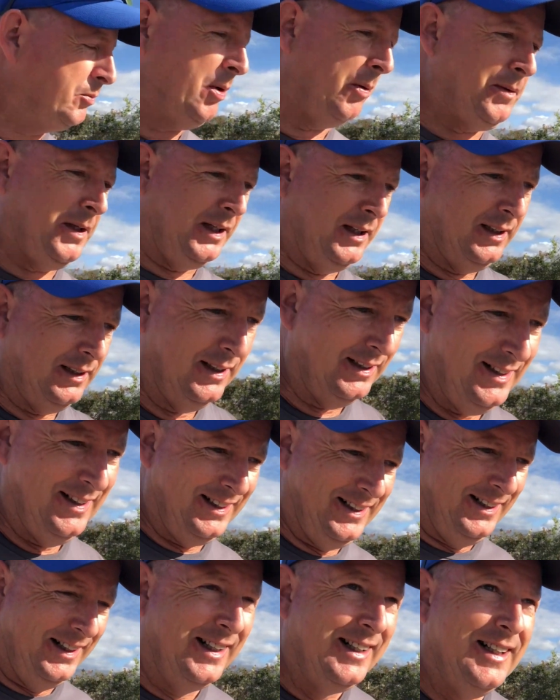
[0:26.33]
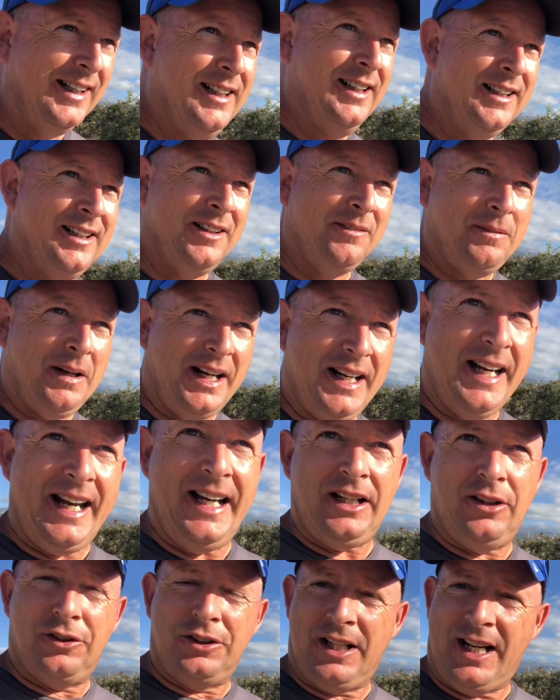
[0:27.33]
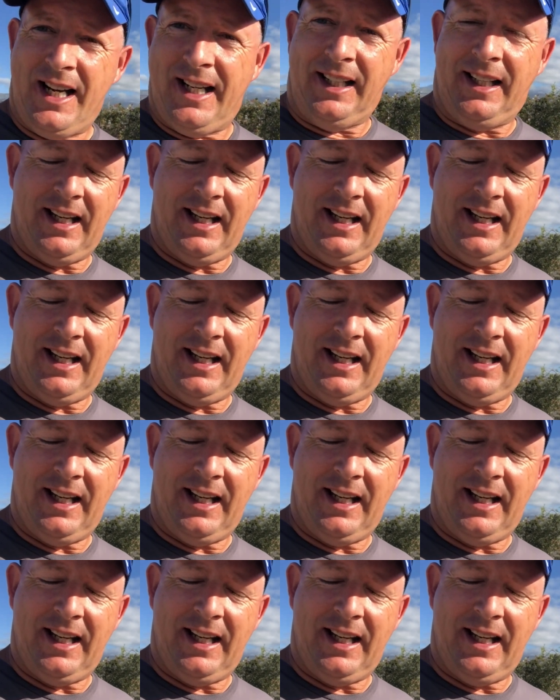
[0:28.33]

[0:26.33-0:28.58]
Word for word: probably about an eight or nine